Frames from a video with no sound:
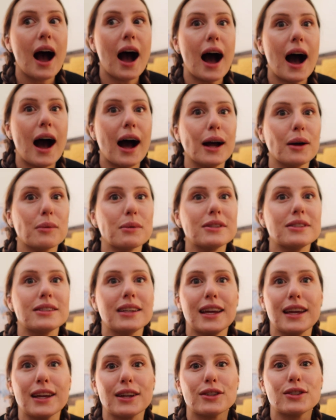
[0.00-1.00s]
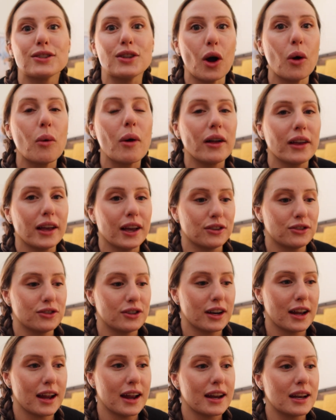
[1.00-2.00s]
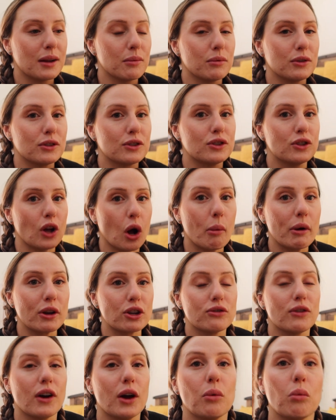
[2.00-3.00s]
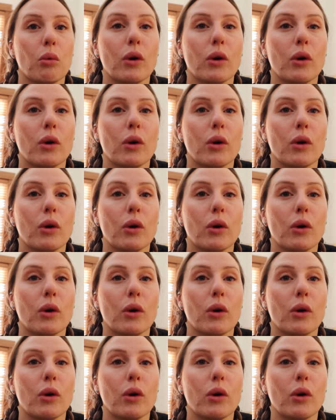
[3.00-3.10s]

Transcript: I was skiing so well yesterday and it was so much fun.